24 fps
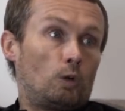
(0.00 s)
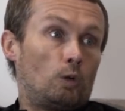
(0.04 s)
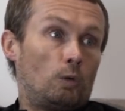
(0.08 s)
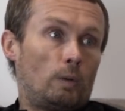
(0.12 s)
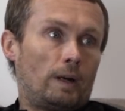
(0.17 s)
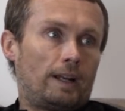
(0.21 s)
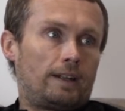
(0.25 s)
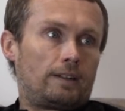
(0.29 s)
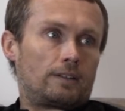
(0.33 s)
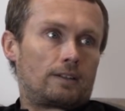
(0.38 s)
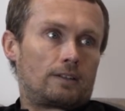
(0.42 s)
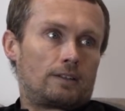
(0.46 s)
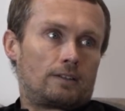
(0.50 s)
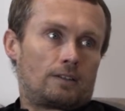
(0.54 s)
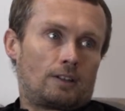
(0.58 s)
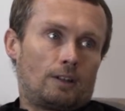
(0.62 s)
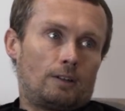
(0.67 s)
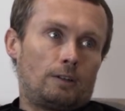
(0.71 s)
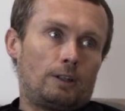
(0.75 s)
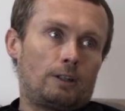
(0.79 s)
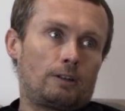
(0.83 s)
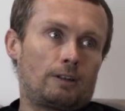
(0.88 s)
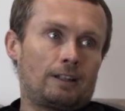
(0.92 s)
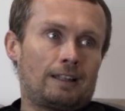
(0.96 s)
Always. So
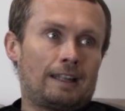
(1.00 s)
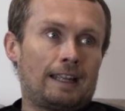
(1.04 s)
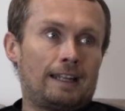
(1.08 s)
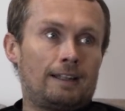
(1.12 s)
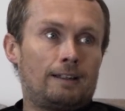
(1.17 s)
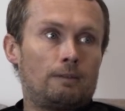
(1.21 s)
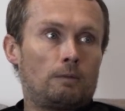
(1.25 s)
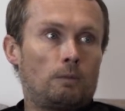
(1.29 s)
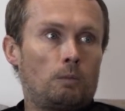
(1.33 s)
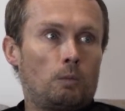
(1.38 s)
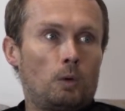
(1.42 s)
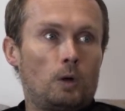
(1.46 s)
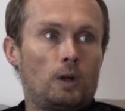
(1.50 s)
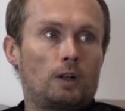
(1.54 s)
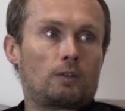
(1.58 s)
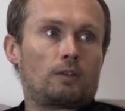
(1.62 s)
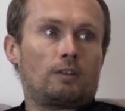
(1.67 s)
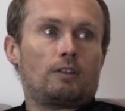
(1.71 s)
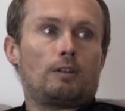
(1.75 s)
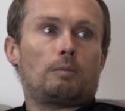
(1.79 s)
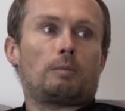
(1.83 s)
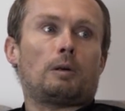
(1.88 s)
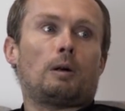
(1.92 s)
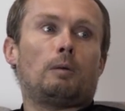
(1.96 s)
you can then work
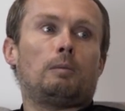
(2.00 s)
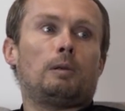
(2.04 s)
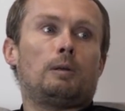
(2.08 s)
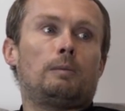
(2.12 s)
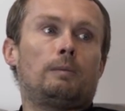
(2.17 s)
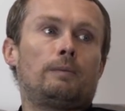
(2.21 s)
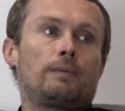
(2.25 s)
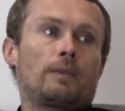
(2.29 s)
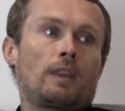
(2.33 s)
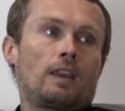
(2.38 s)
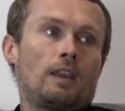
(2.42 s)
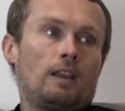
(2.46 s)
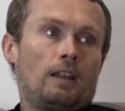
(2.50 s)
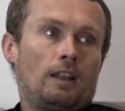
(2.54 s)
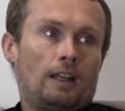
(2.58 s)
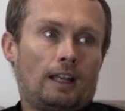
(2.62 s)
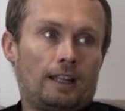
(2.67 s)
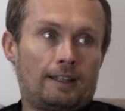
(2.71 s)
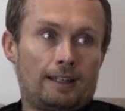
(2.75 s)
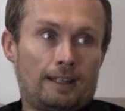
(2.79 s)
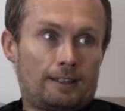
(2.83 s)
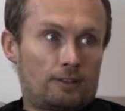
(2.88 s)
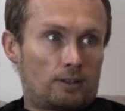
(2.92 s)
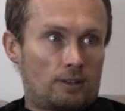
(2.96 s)
through the problem
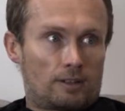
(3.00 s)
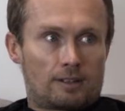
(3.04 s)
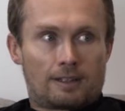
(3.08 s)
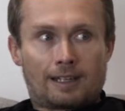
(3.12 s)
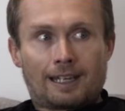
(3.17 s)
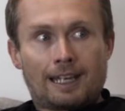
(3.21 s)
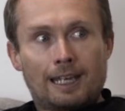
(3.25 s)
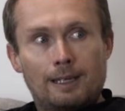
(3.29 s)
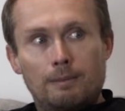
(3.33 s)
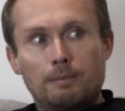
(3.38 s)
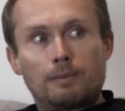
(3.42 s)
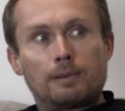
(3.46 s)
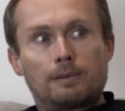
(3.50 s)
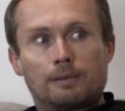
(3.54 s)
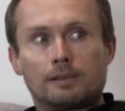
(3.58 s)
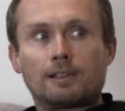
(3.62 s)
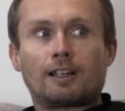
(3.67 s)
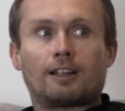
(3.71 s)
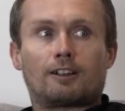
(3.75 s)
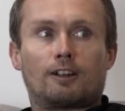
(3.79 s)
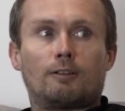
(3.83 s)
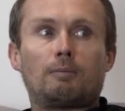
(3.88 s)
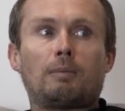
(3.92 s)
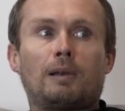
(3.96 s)
and then just keep
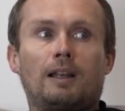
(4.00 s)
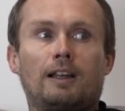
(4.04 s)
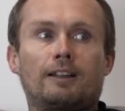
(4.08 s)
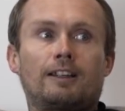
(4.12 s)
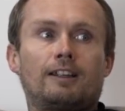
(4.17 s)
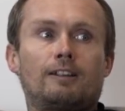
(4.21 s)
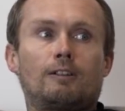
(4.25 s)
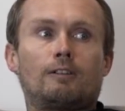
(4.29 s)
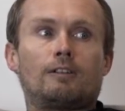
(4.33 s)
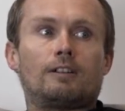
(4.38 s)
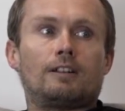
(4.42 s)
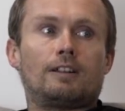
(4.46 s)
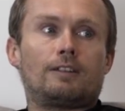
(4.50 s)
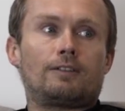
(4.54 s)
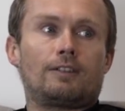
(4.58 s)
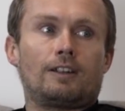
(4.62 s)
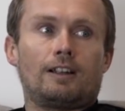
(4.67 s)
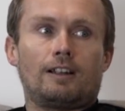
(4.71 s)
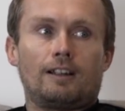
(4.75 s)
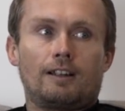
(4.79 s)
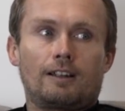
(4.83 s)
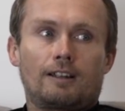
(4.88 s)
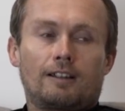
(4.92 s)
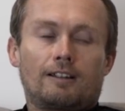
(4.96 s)
kind of plugging on, if
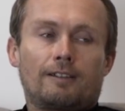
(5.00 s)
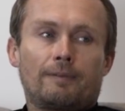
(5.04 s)
you like.